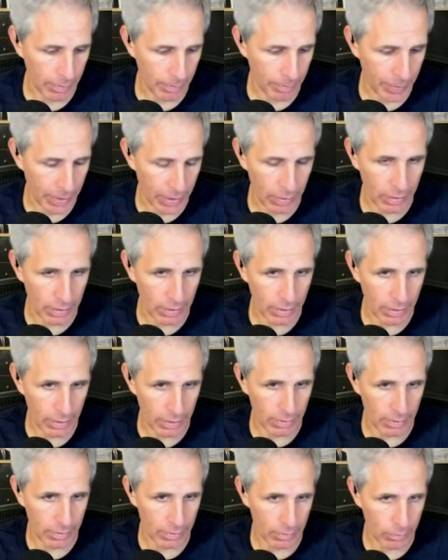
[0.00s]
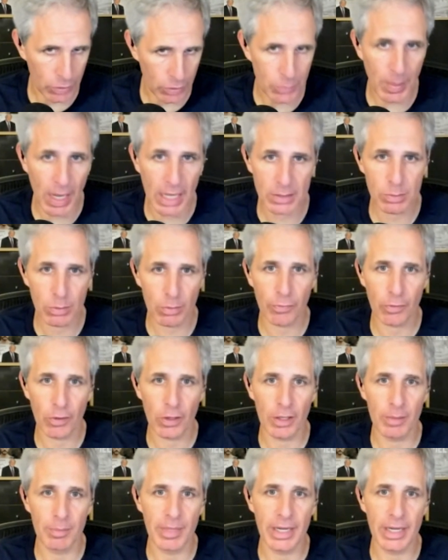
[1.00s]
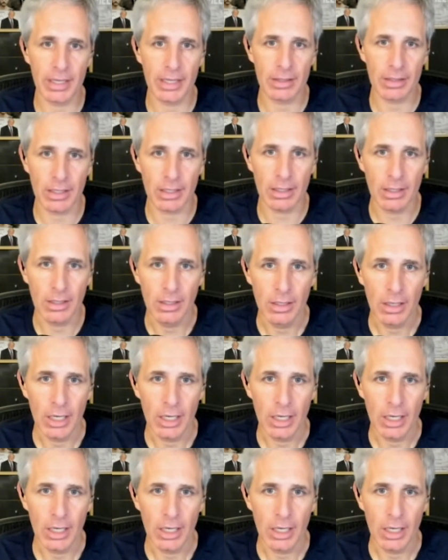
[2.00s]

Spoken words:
be responsible for emitting the